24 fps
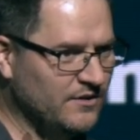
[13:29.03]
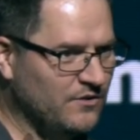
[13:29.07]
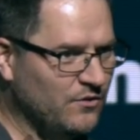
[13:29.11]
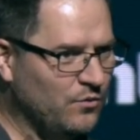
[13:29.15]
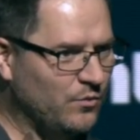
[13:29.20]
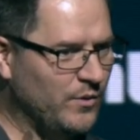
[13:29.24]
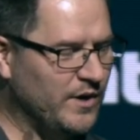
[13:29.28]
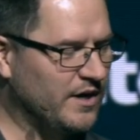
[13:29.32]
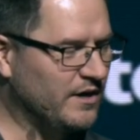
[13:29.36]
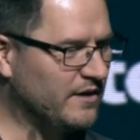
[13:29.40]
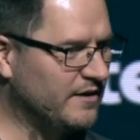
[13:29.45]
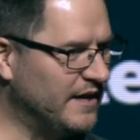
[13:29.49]

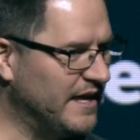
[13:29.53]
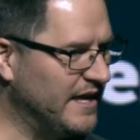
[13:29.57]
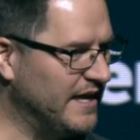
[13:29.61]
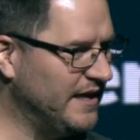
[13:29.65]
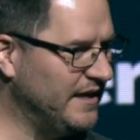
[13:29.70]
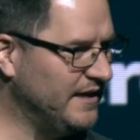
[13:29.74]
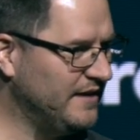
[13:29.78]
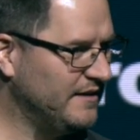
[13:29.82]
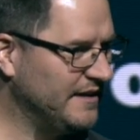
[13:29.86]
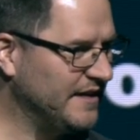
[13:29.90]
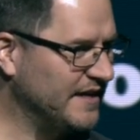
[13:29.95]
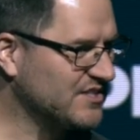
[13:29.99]
where
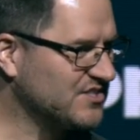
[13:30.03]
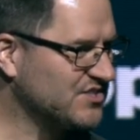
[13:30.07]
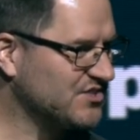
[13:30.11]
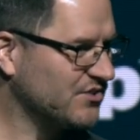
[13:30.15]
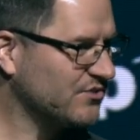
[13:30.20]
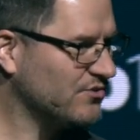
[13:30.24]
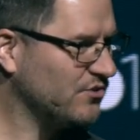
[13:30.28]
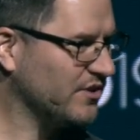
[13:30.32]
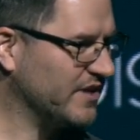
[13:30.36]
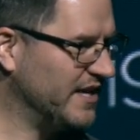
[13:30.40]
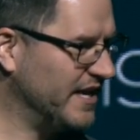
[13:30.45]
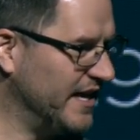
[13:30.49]
a
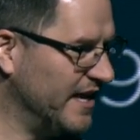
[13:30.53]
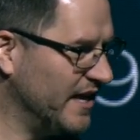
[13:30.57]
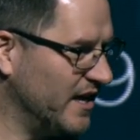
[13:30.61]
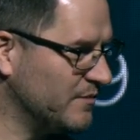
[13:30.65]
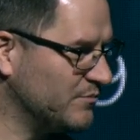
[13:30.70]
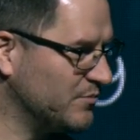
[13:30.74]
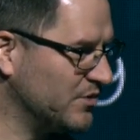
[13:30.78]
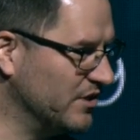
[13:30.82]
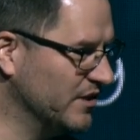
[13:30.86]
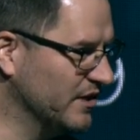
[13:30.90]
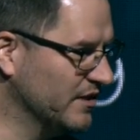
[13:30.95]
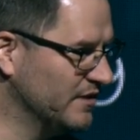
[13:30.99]
external
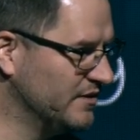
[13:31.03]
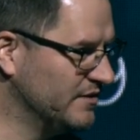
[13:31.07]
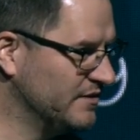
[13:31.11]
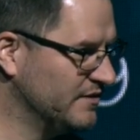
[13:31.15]
camera